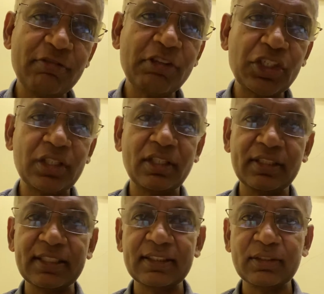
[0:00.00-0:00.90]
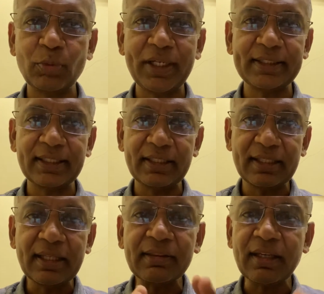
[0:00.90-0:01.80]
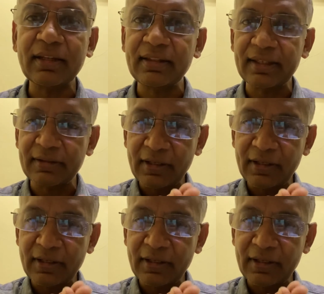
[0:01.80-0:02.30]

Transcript: rigid in certain ways and they think that